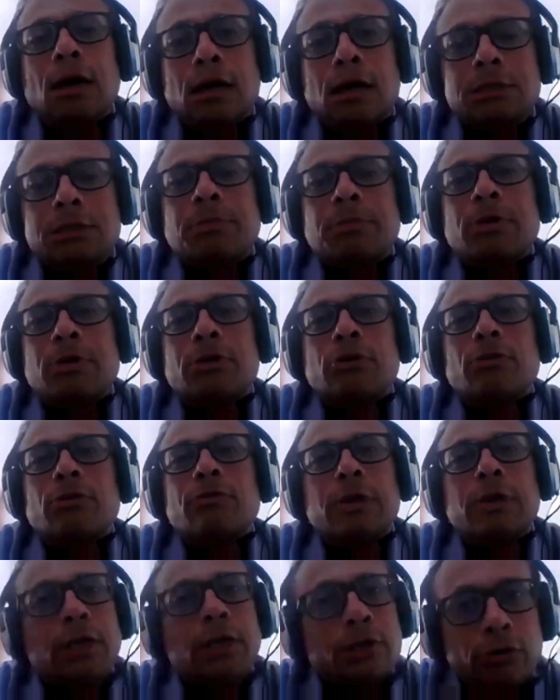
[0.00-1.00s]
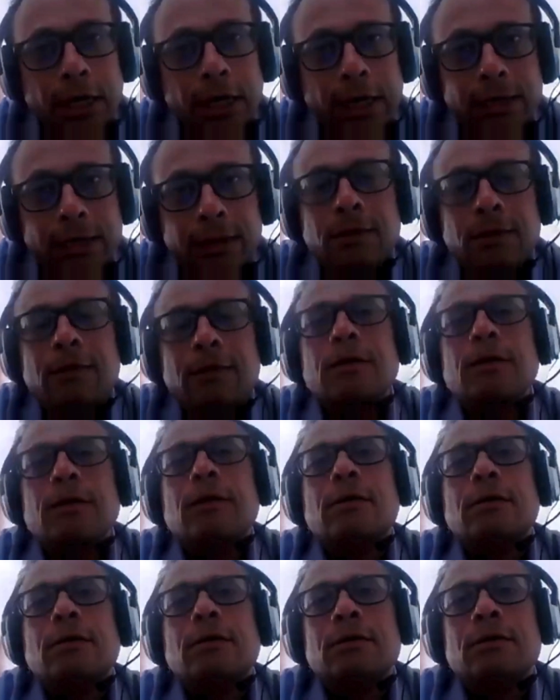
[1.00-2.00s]
aspect of any
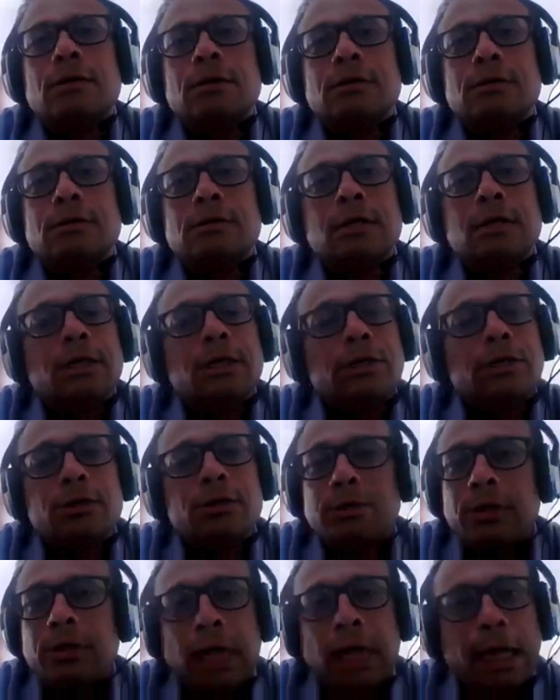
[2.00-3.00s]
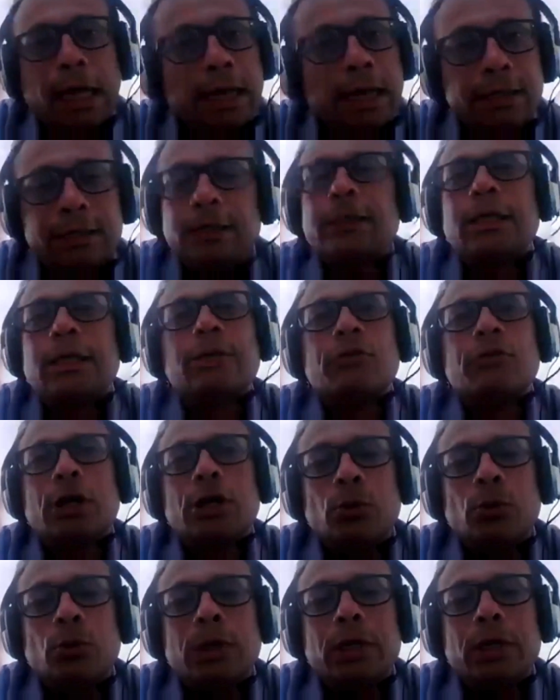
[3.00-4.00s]
anything that we are
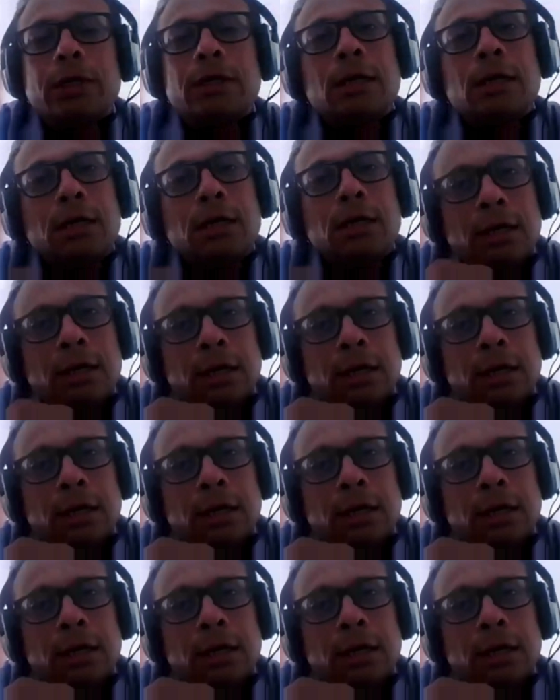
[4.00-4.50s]
doing it.